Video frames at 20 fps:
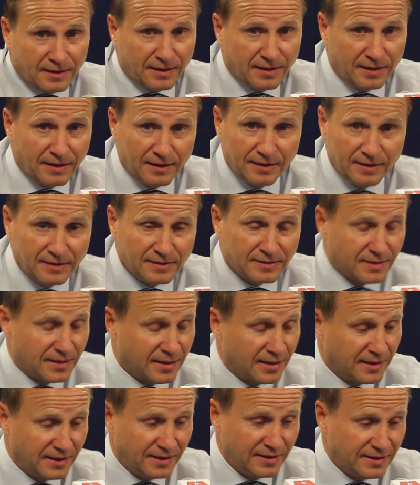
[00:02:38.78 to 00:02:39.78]

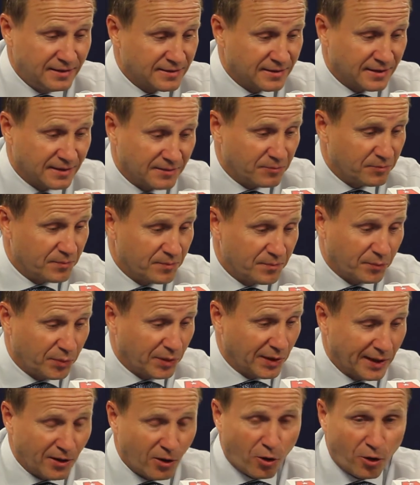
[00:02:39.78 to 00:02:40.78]
He's a
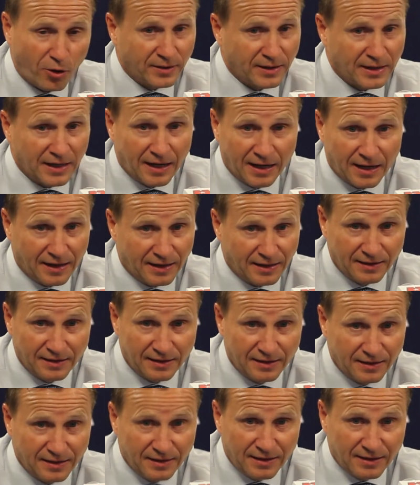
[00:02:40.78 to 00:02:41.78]
play-hard guy.
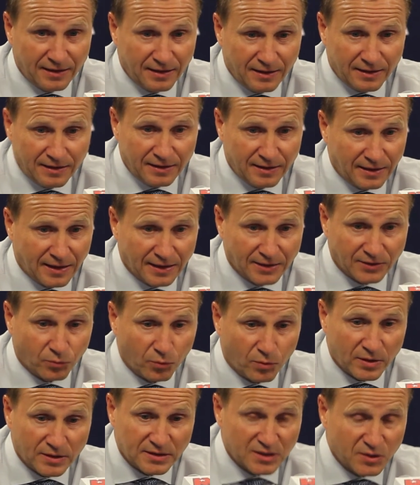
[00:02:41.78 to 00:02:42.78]
He has
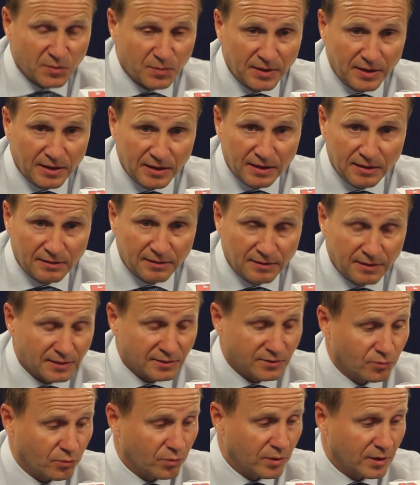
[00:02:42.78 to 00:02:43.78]
one speed, he
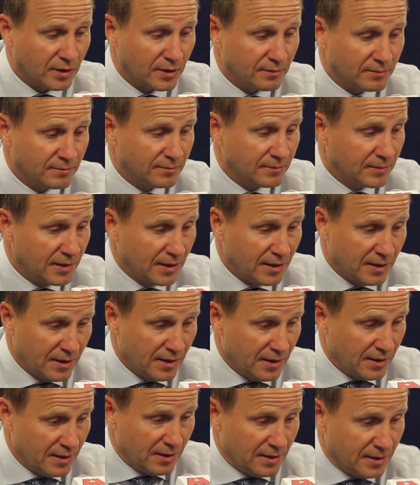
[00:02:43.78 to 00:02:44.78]
has one,
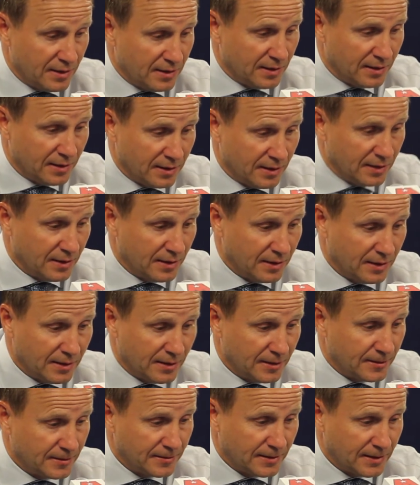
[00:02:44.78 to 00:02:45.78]

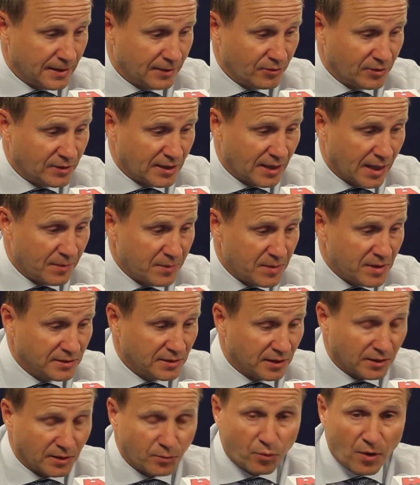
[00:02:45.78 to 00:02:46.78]
every time he's
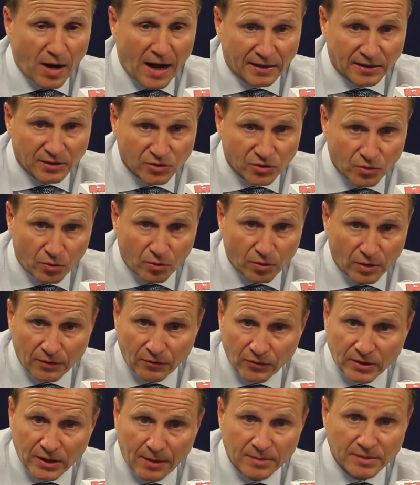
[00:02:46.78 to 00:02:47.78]
on the practice court,
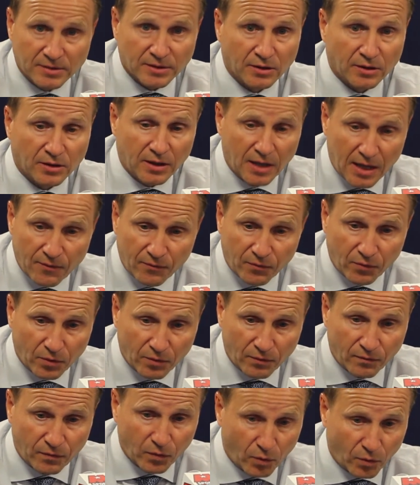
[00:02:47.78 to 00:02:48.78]
every time he's on the game
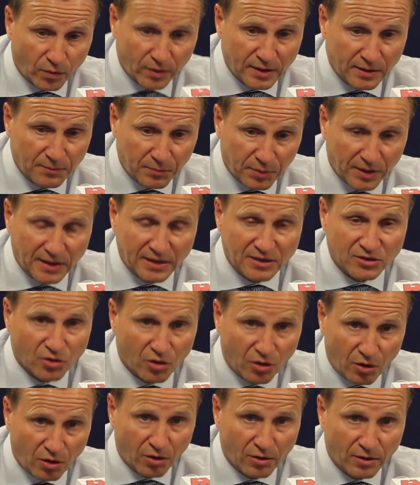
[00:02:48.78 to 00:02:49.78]
floor, he plays
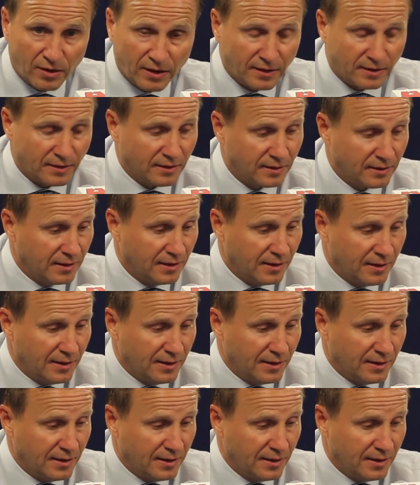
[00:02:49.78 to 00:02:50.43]
hard. And